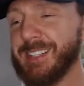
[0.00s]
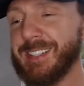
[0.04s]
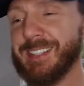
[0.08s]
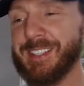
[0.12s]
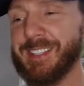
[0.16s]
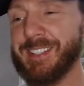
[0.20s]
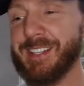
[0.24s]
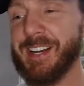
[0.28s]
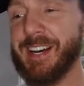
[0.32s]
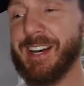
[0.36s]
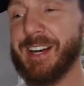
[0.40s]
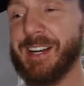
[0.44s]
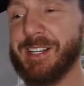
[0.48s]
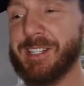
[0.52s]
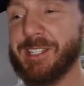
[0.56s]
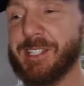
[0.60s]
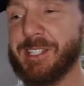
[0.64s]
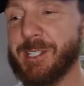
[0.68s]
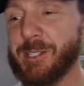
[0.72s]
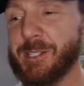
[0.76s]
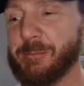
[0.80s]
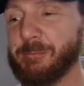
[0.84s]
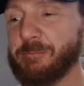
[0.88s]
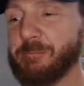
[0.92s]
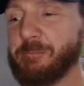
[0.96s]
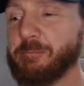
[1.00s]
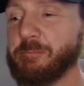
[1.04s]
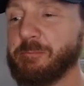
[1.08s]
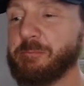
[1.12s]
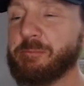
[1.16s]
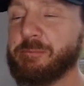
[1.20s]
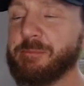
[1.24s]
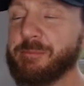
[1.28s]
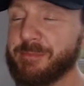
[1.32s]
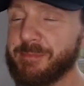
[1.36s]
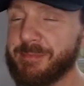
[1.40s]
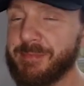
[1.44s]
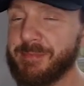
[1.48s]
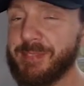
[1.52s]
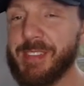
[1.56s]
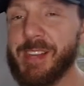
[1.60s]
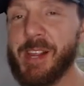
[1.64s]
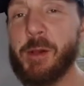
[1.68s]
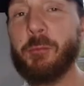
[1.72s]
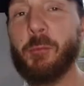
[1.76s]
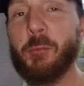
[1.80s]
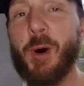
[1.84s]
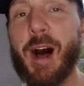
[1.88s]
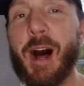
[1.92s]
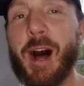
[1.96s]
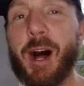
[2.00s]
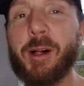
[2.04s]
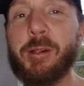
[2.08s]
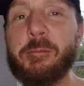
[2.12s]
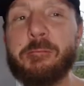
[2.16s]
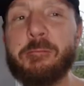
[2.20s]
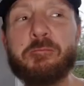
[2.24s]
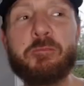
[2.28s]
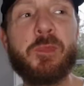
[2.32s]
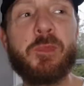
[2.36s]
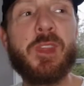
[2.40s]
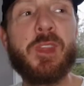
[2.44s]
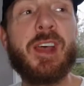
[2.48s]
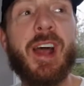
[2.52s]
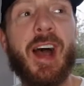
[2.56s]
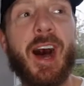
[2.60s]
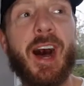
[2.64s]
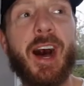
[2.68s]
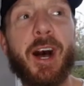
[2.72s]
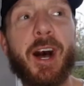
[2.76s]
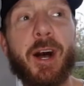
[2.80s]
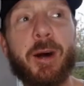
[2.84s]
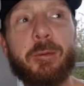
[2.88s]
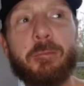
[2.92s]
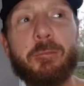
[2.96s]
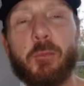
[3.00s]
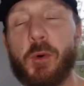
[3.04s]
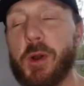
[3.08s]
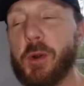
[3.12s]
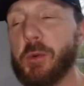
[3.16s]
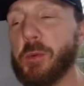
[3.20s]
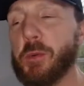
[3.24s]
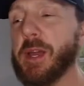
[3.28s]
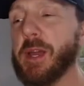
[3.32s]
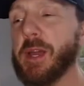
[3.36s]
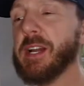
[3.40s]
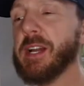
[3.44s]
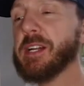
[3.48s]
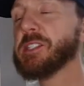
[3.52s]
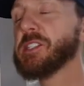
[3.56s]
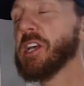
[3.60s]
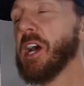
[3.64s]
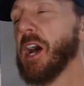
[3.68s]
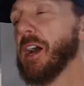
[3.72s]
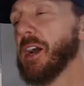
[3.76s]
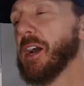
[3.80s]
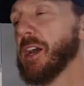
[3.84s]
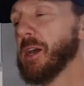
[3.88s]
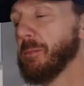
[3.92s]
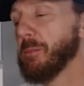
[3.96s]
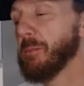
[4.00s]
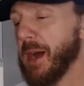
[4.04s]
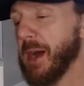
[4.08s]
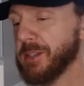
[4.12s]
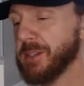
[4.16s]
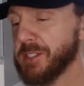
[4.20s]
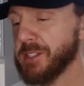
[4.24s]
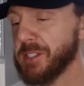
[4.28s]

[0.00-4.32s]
Nice. Well, what are we going to talk about?